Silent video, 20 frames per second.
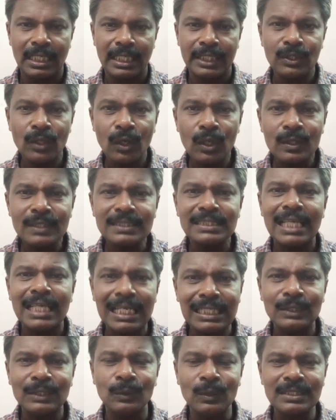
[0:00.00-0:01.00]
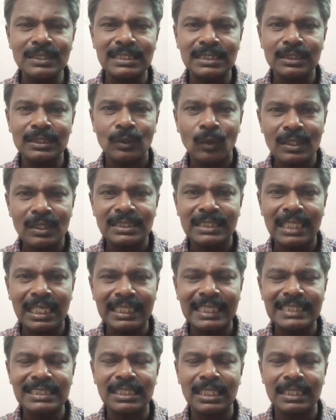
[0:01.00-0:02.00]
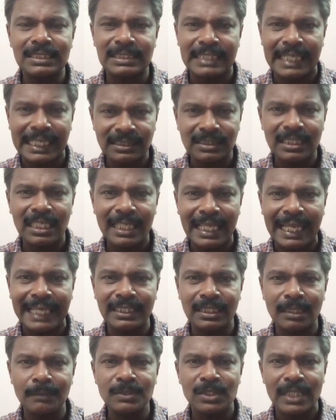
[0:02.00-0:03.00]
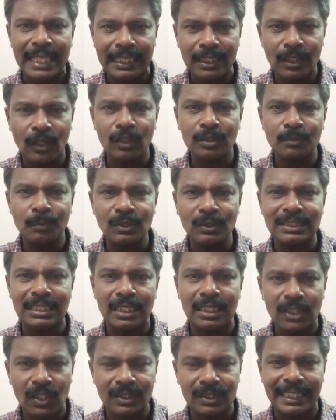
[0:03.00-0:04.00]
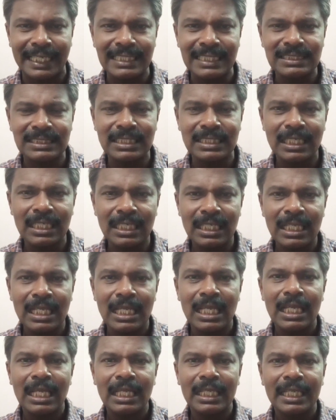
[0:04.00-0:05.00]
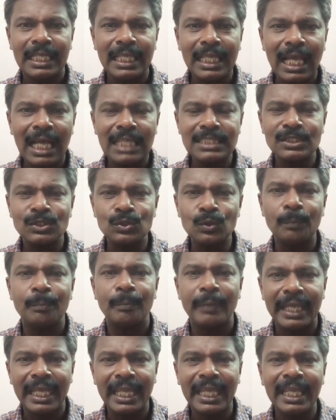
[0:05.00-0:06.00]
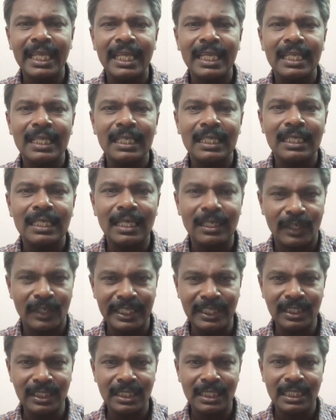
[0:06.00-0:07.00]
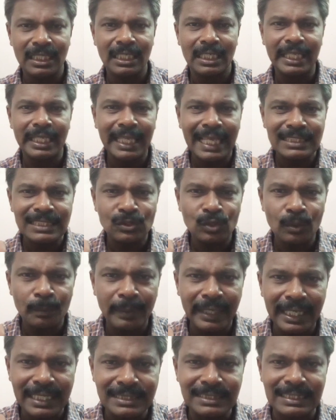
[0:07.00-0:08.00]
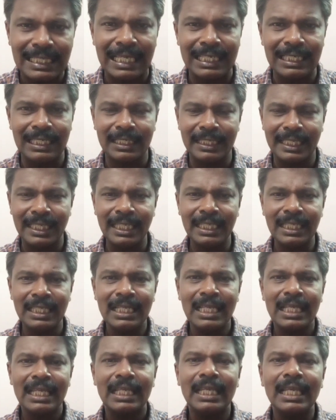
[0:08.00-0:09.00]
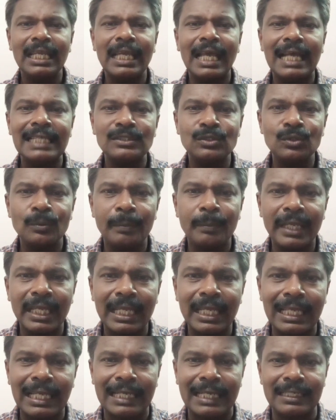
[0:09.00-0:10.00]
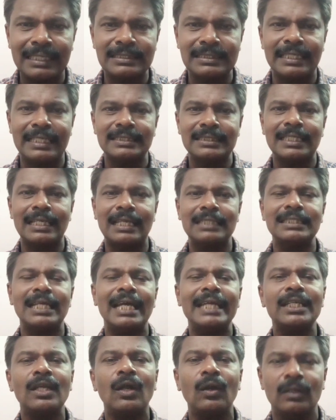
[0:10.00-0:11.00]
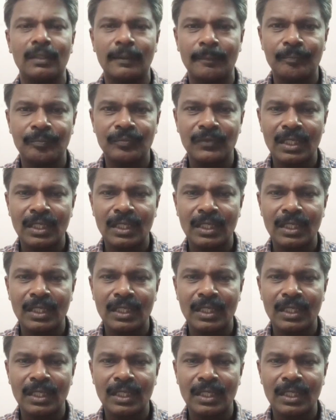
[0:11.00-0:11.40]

In order to sell goods or sell his stationery items and notebooks and other things, he has to pay rent, he has to pay salary, he has to pay electricity charge and all.